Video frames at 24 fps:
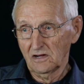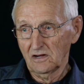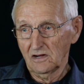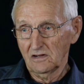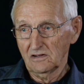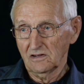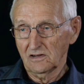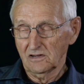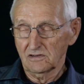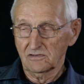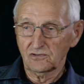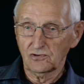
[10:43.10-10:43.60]

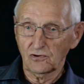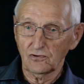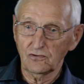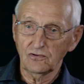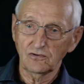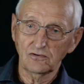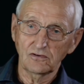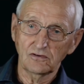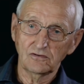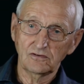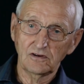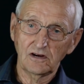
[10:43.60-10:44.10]
And
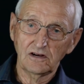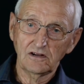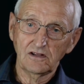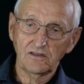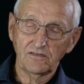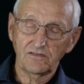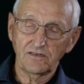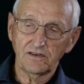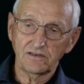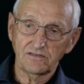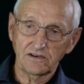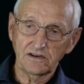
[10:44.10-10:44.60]
so
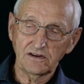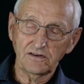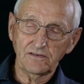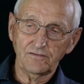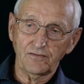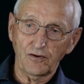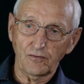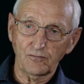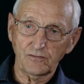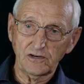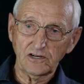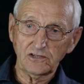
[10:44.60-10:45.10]
the
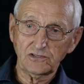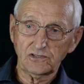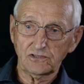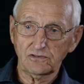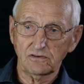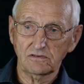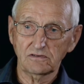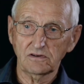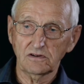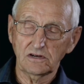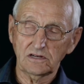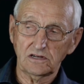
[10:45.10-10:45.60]

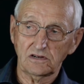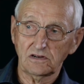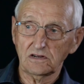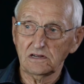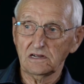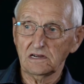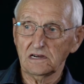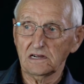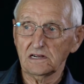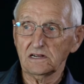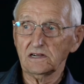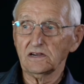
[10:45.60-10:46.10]
information that
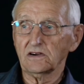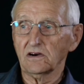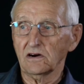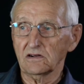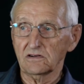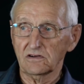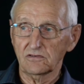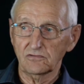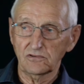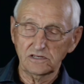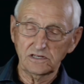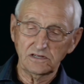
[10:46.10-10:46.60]
any kind
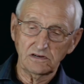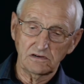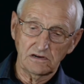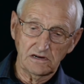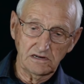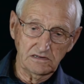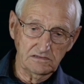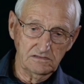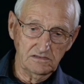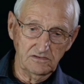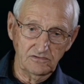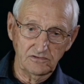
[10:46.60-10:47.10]
of
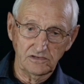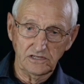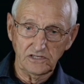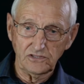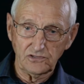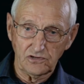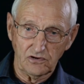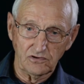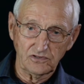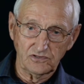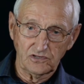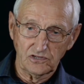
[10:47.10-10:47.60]

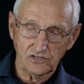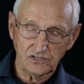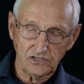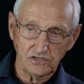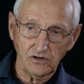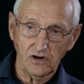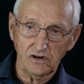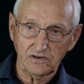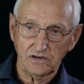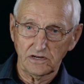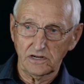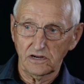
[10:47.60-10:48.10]
research is
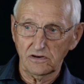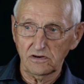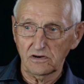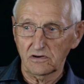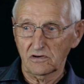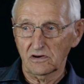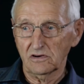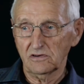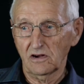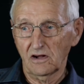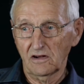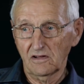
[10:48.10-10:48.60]
done
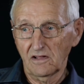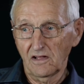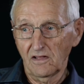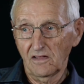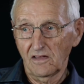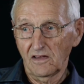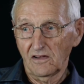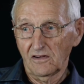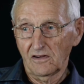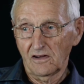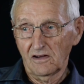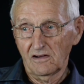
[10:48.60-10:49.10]
here
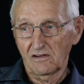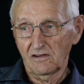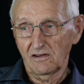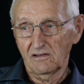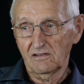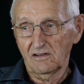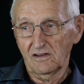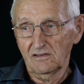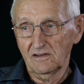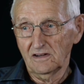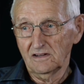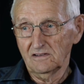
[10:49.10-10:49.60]

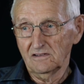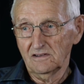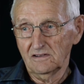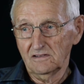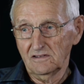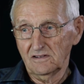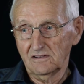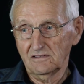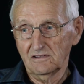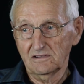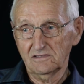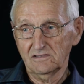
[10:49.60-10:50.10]

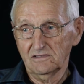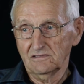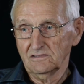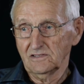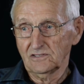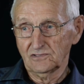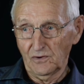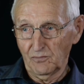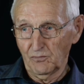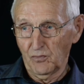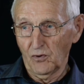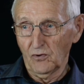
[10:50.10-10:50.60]

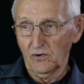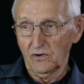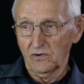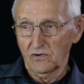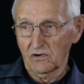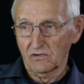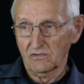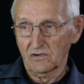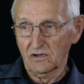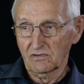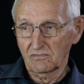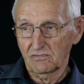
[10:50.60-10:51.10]
is
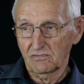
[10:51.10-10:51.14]
important.